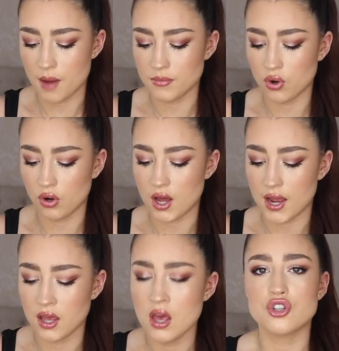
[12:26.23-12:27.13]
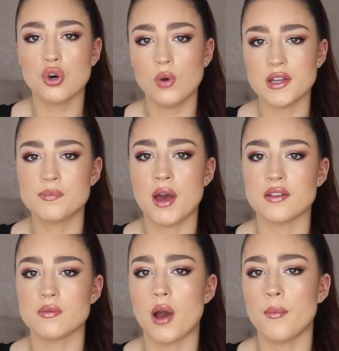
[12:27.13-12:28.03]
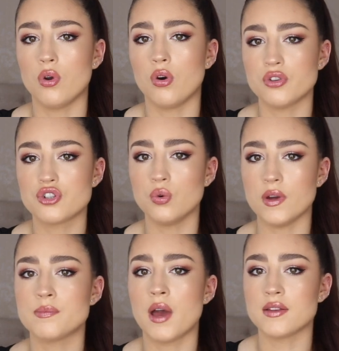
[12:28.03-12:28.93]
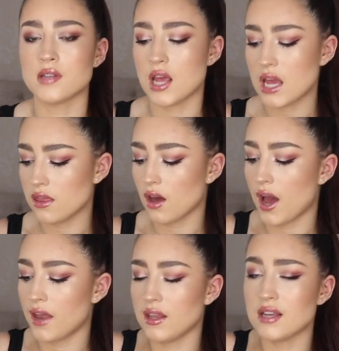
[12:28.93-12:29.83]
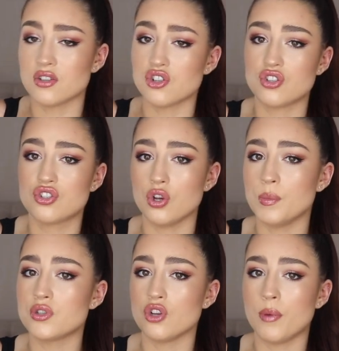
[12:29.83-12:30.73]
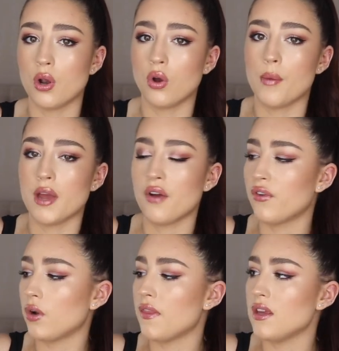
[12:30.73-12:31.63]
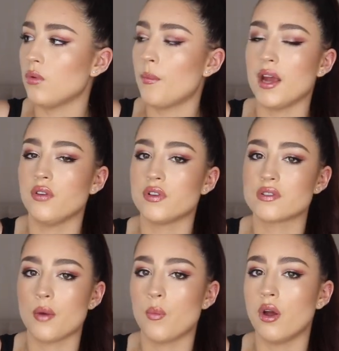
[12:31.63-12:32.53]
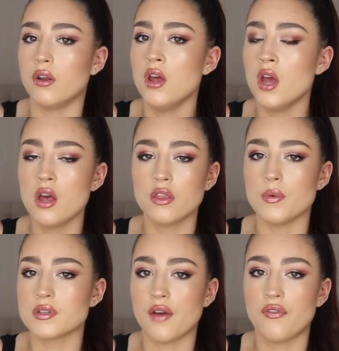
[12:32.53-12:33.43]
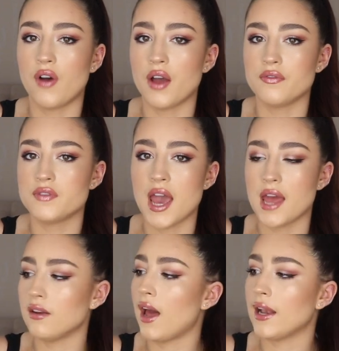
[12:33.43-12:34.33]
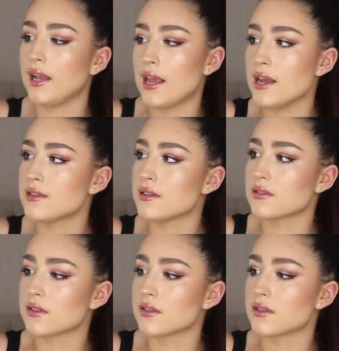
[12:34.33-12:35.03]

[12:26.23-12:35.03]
I'm not like the tallest person, but I'm not the shortest person either. And these are just super long on me. I feel like these were made for someone that was like 5'10" at least.